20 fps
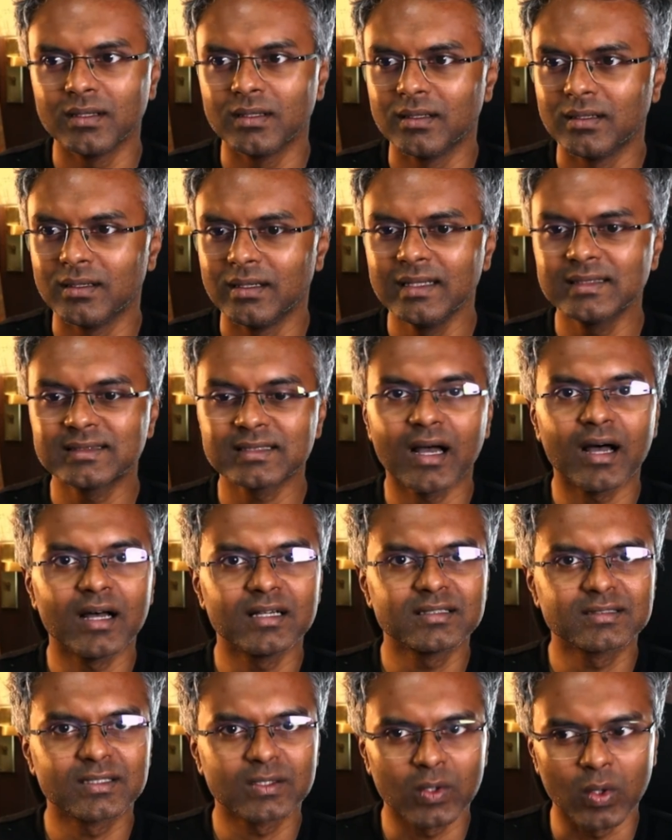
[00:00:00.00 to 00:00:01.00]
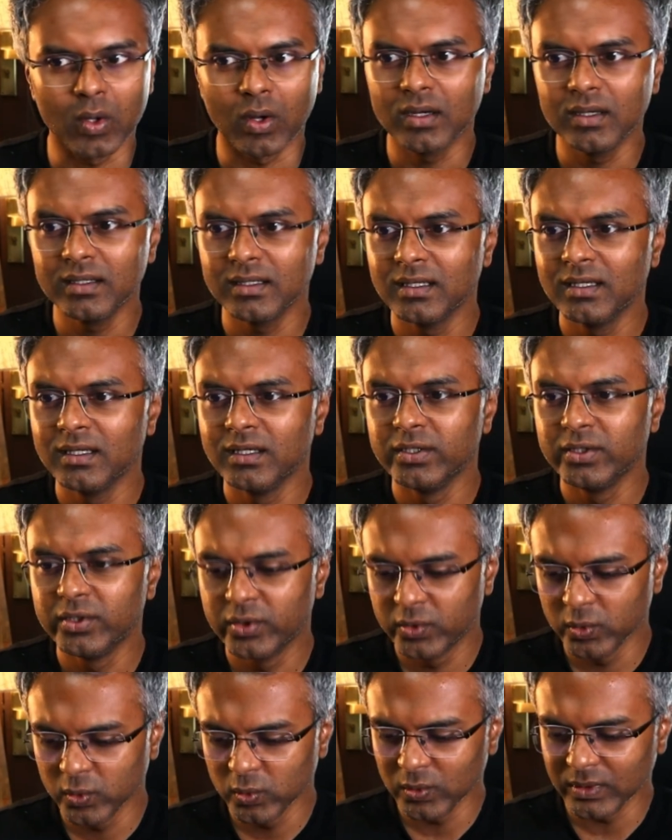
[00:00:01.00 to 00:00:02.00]
Let's ask Claude
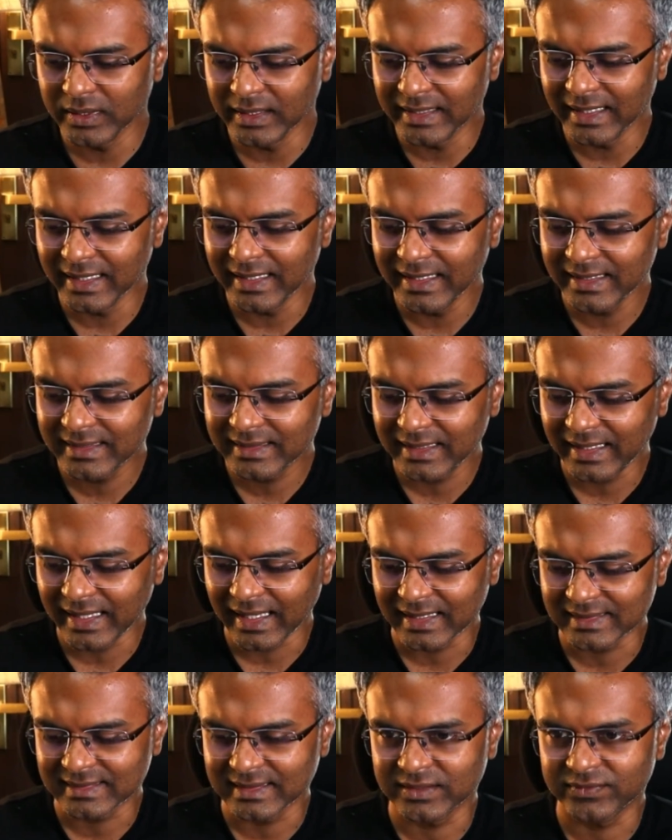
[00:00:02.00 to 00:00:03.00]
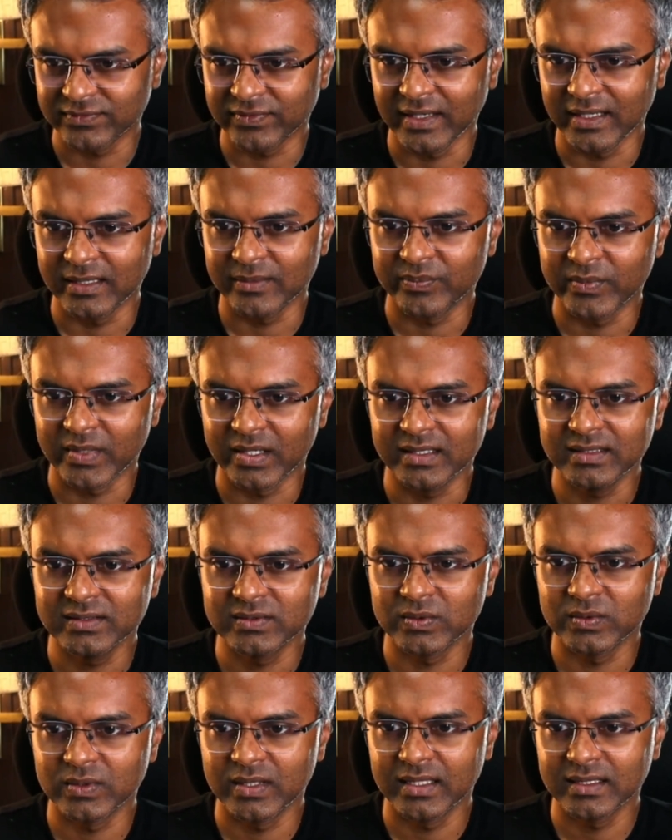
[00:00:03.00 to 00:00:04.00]
to delete the assets file, right? So
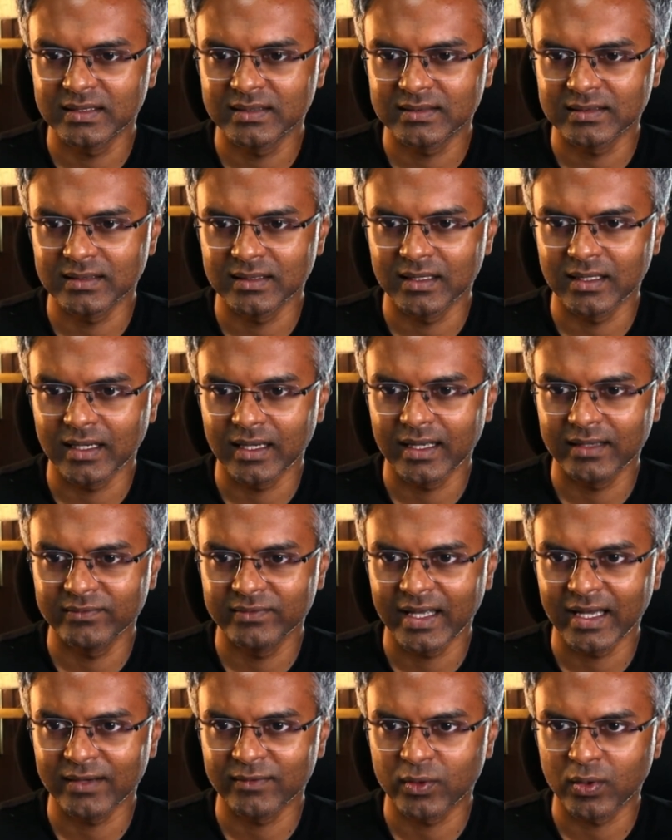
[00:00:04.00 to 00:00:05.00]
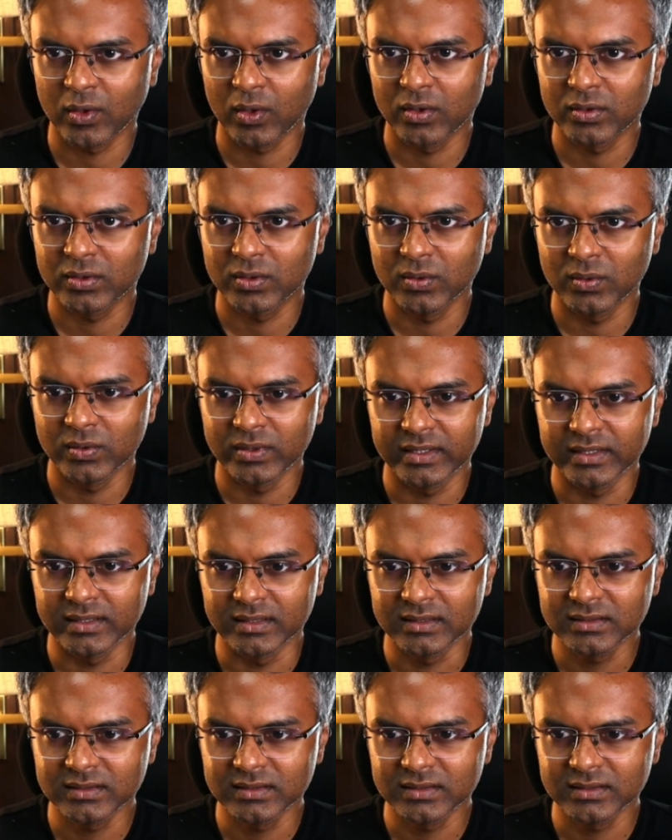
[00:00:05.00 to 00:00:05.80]
let's we have Claude Code here.